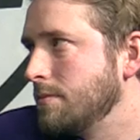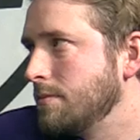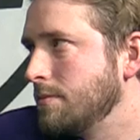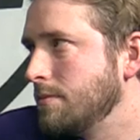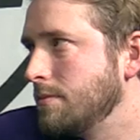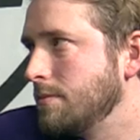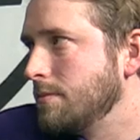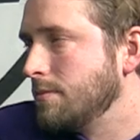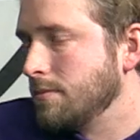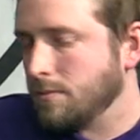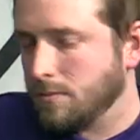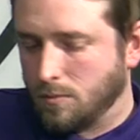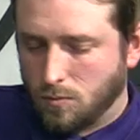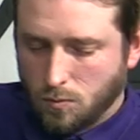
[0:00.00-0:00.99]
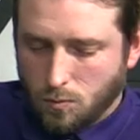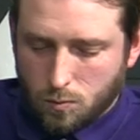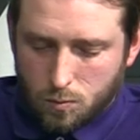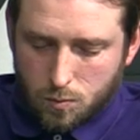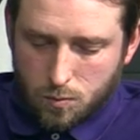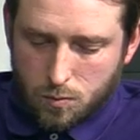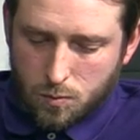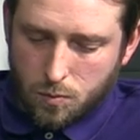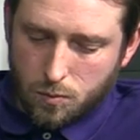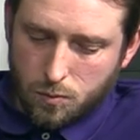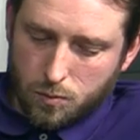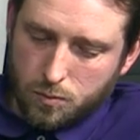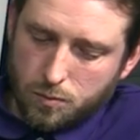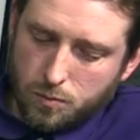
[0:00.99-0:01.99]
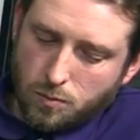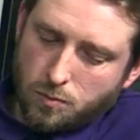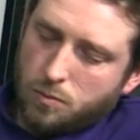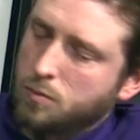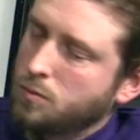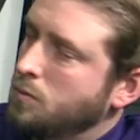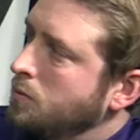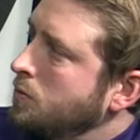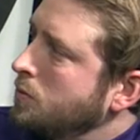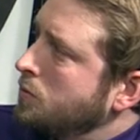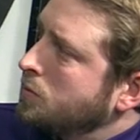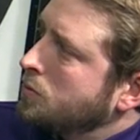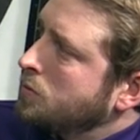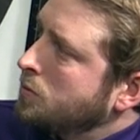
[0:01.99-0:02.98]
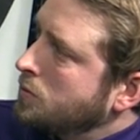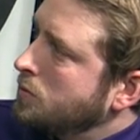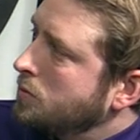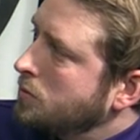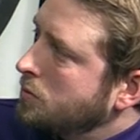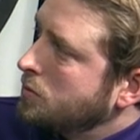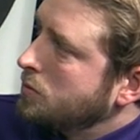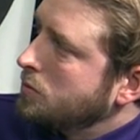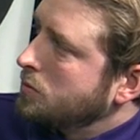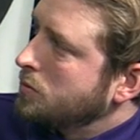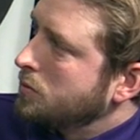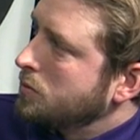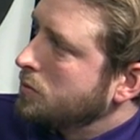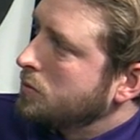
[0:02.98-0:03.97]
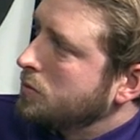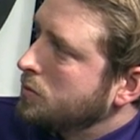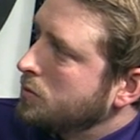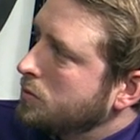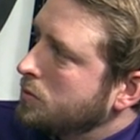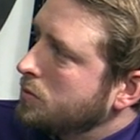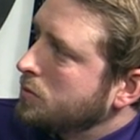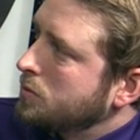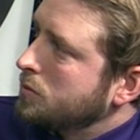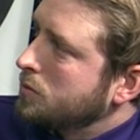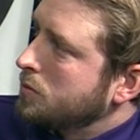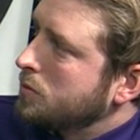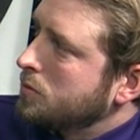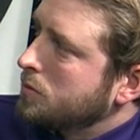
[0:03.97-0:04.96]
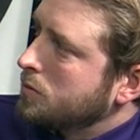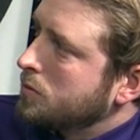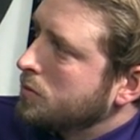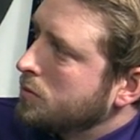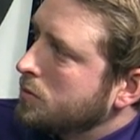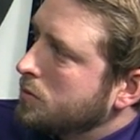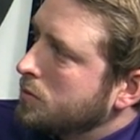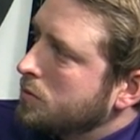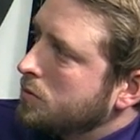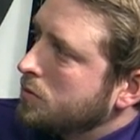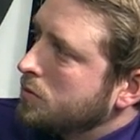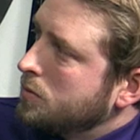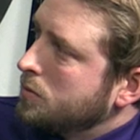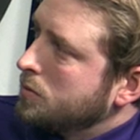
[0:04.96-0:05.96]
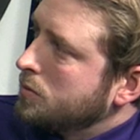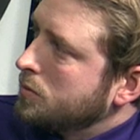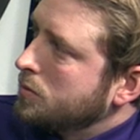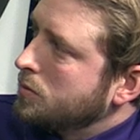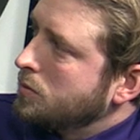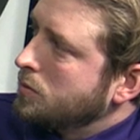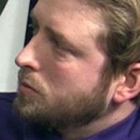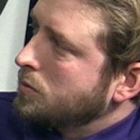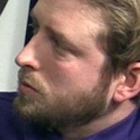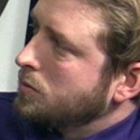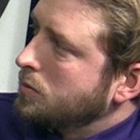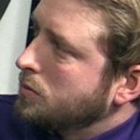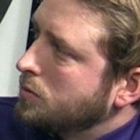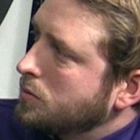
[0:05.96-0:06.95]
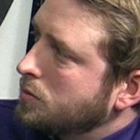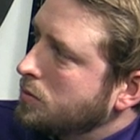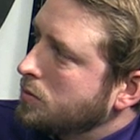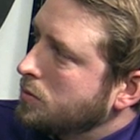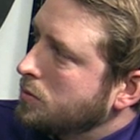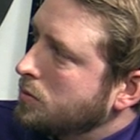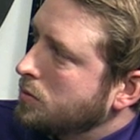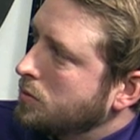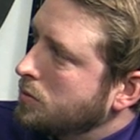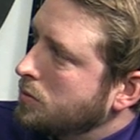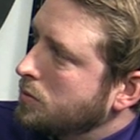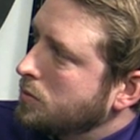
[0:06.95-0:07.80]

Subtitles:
The person shown says nothing.